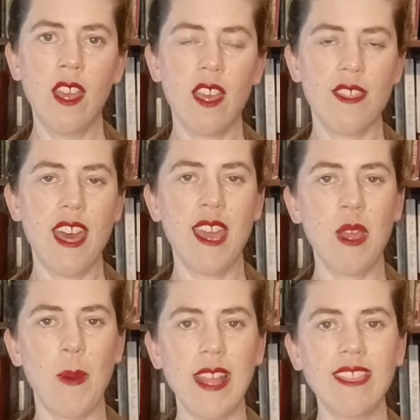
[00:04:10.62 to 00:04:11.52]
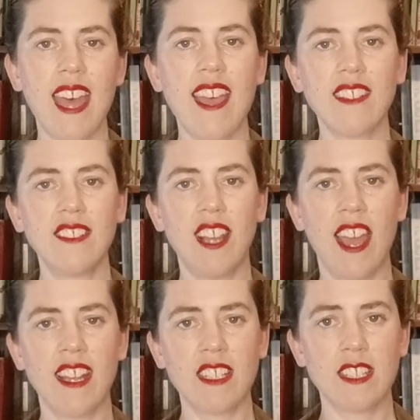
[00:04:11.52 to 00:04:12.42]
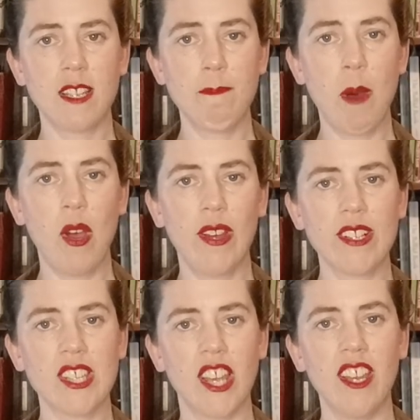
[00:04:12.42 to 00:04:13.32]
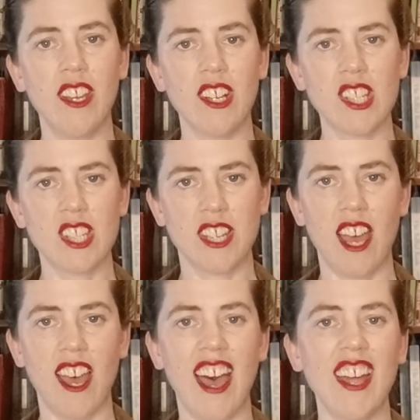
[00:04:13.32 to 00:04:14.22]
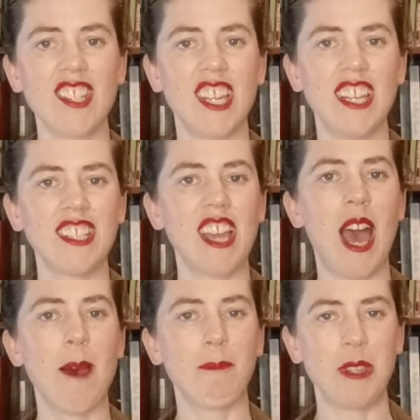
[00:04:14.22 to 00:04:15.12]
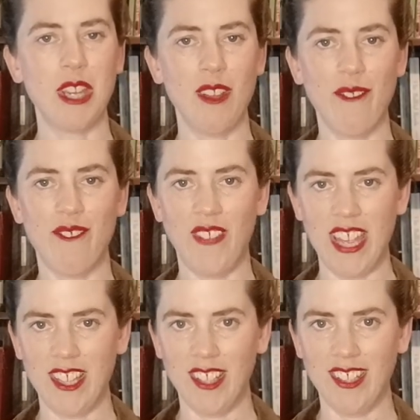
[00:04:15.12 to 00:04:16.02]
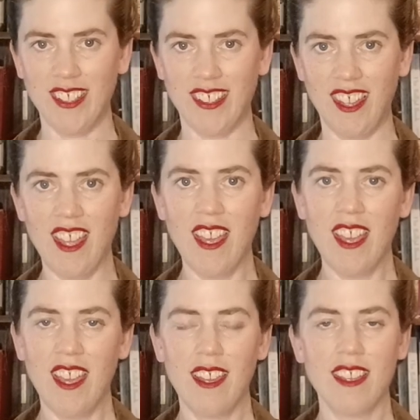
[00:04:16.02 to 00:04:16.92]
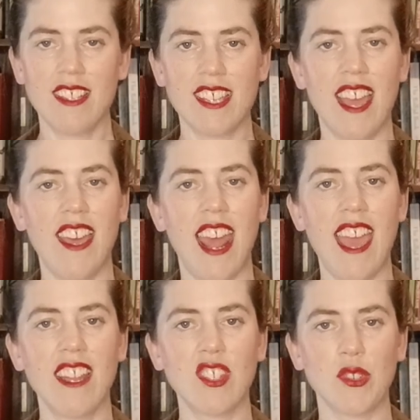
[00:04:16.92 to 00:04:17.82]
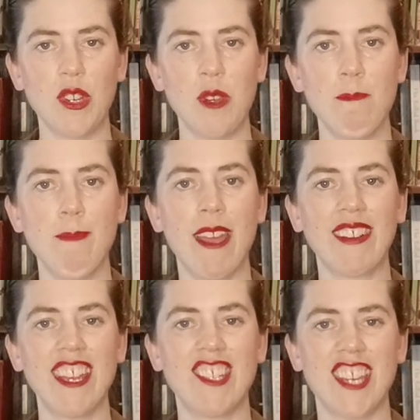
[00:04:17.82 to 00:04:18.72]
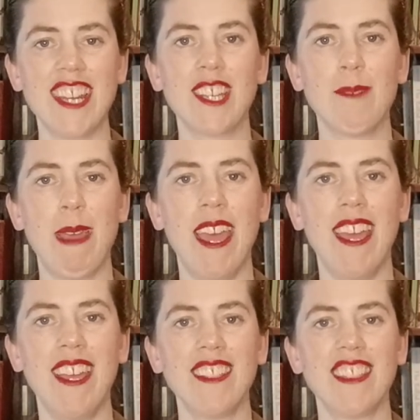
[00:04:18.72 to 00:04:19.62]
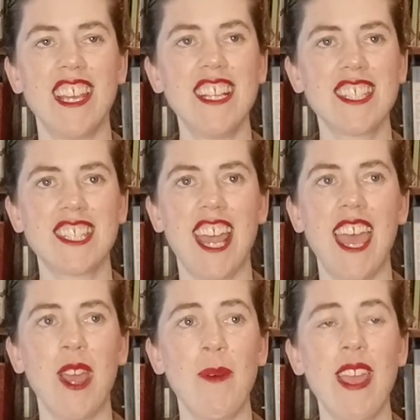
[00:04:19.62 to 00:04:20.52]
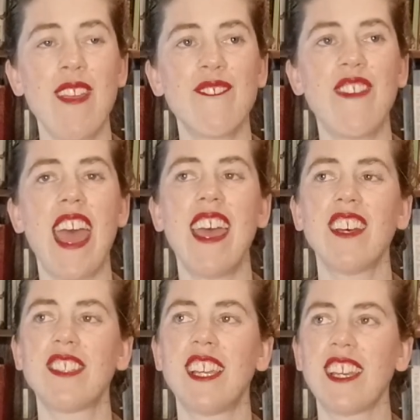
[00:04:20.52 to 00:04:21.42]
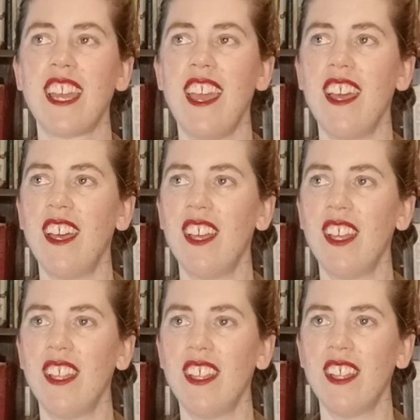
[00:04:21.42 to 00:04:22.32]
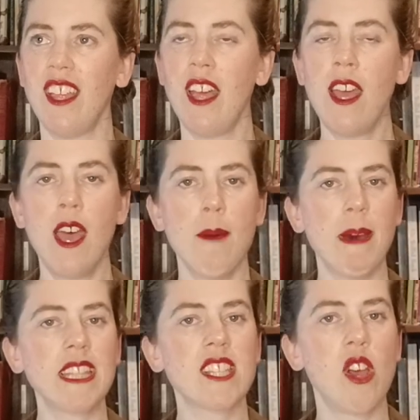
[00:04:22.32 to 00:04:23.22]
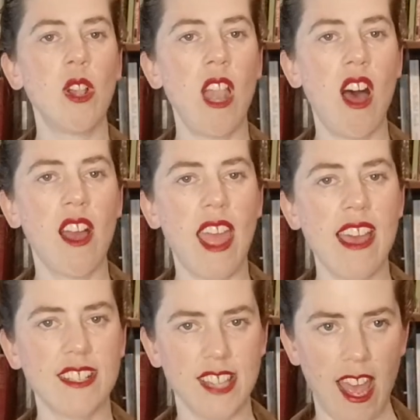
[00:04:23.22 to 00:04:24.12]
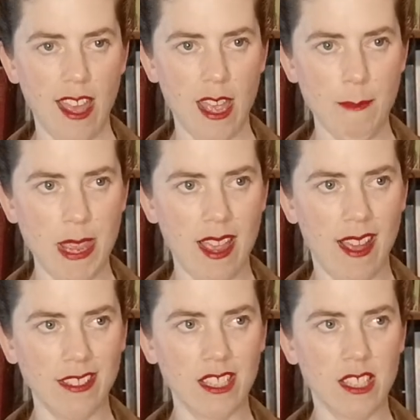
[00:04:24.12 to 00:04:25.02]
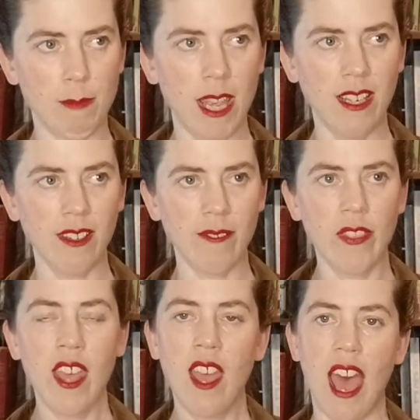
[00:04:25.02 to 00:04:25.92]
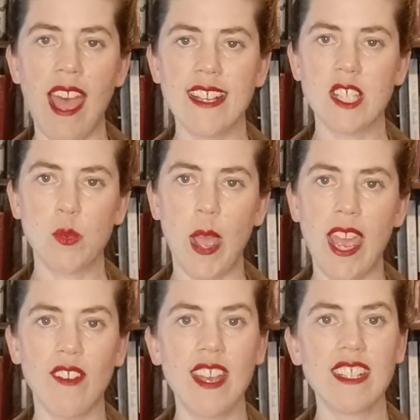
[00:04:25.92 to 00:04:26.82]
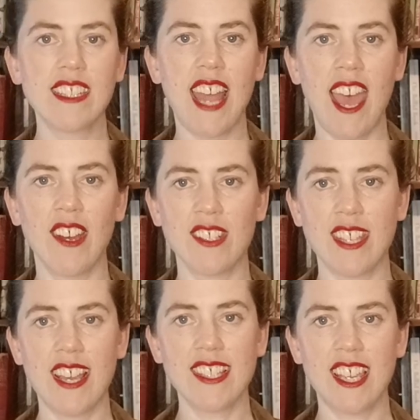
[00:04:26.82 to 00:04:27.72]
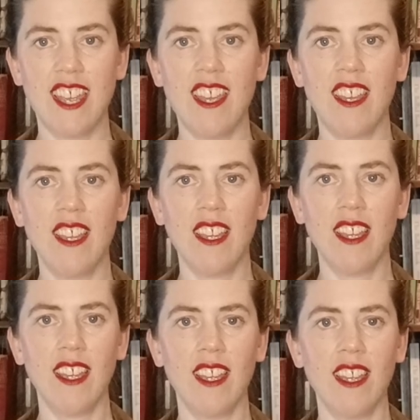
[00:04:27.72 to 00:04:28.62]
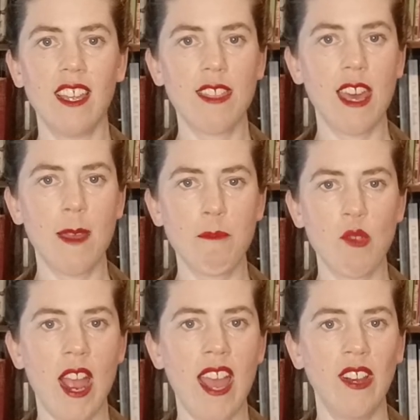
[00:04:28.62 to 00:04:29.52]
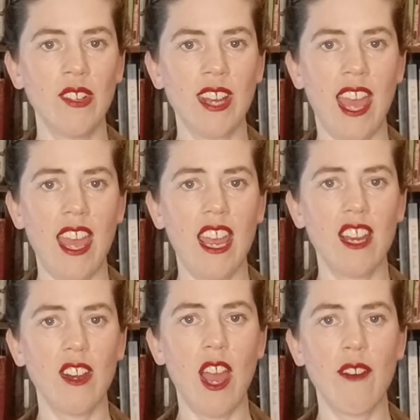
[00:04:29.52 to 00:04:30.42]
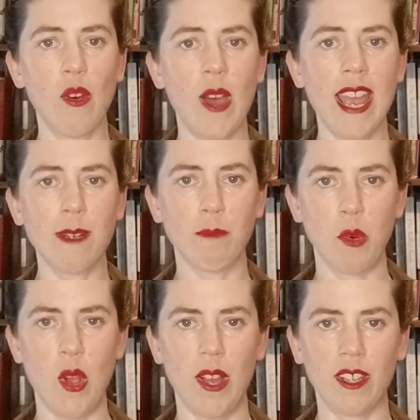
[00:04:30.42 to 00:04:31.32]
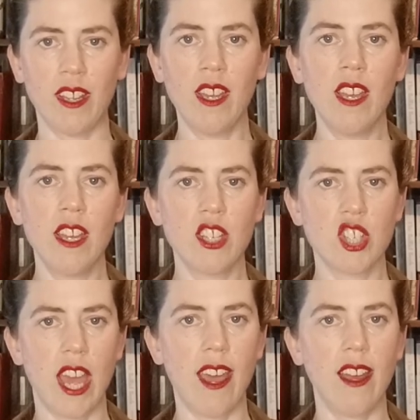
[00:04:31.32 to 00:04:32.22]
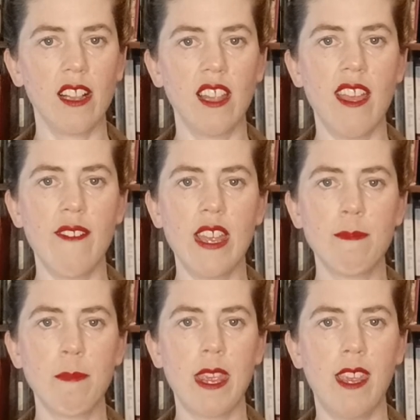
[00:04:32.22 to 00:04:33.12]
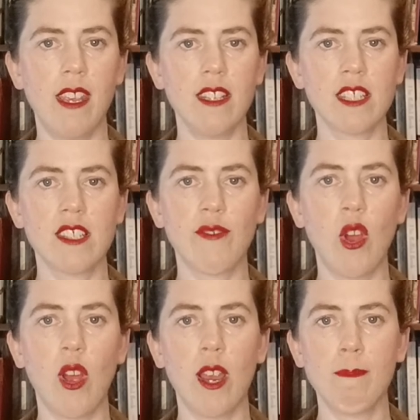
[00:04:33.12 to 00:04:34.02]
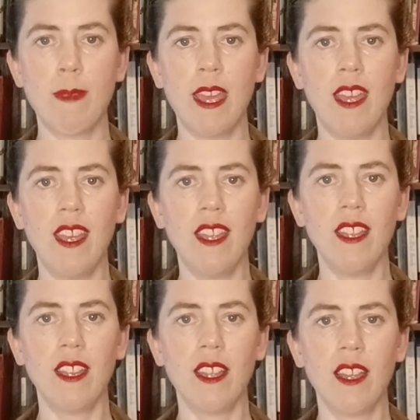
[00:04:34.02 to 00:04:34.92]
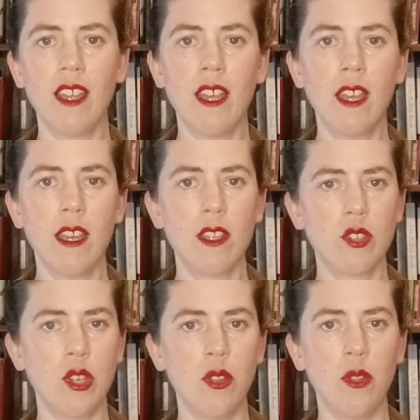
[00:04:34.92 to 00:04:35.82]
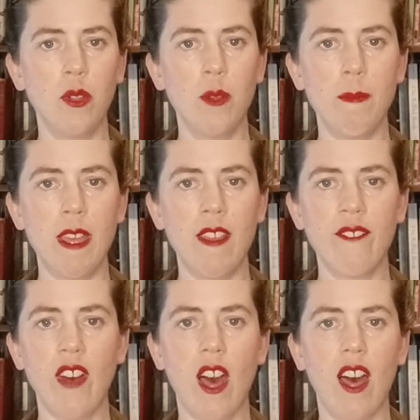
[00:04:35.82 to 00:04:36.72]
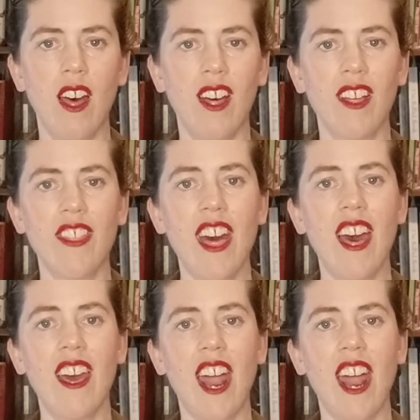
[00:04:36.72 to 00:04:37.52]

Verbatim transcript: They went that night to Boarshurst, a hunting cup to fill. Said Andrew, merry gentlemen, this day we failed to kill. But so long as I be huntsman, I swear it now, says he, the brown hare of Whitebrook shall live in peace for me. To me fall the